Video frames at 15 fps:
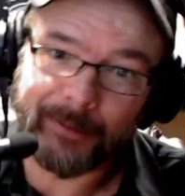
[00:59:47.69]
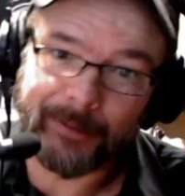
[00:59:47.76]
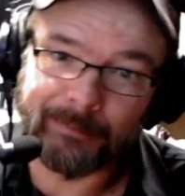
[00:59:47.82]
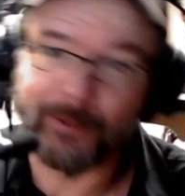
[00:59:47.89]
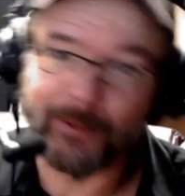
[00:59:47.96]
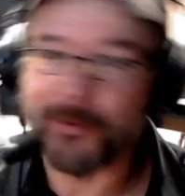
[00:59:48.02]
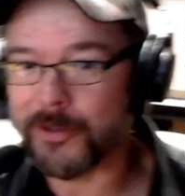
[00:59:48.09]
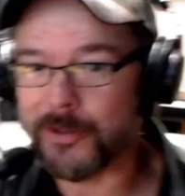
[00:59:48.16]

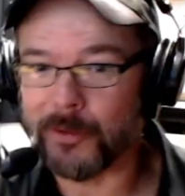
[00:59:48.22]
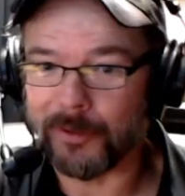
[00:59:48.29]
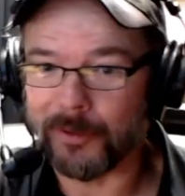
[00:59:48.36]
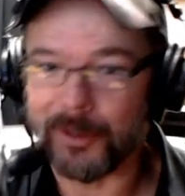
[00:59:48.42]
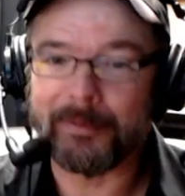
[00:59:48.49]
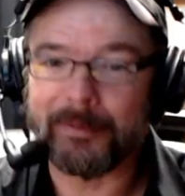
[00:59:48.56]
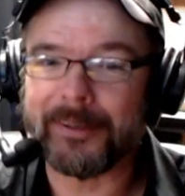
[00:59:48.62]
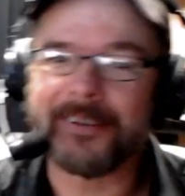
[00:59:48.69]
Blow the store
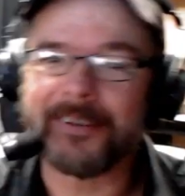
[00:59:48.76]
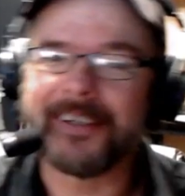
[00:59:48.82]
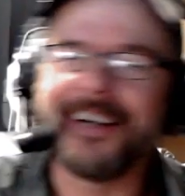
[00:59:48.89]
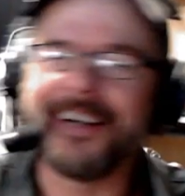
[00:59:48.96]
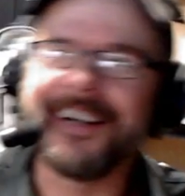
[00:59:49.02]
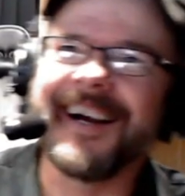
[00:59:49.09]
up. I don't care.